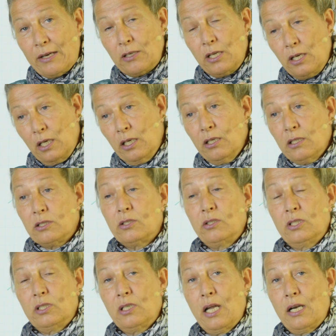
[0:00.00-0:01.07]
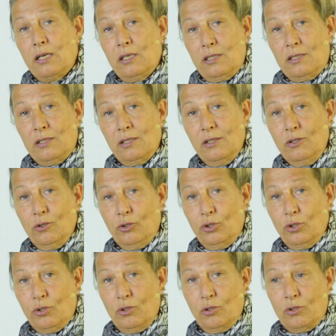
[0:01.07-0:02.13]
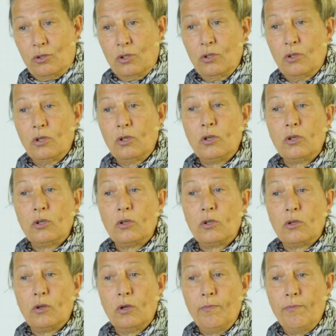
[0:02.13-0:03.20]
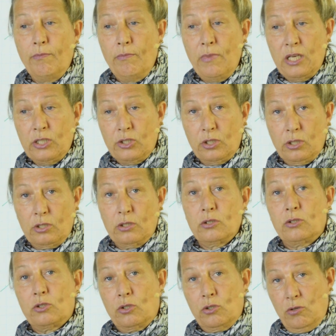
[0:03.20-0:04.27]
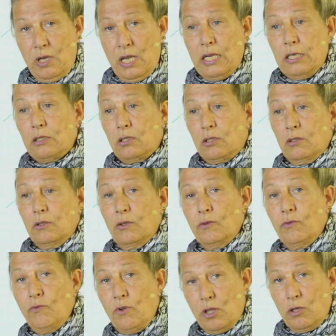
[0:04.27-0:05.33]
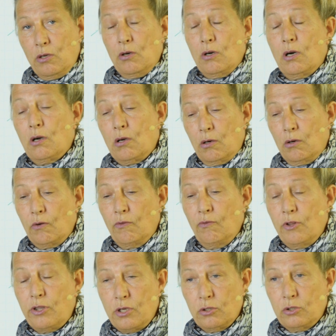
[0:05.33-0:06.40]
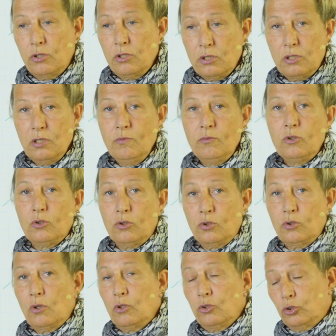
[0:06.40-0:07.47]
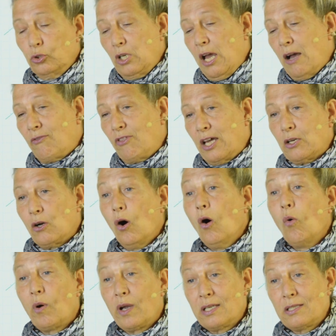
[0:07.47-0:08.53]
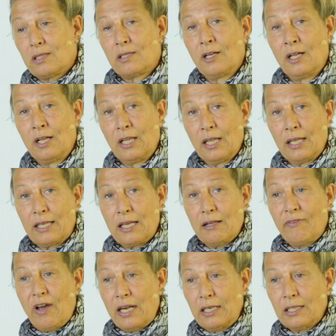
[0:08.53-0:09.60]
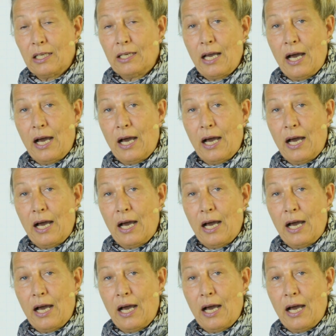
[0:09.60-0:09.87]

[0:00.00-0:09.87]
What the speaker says: in industry standards you shouldn't measure straight with your system. You should have that always galvanically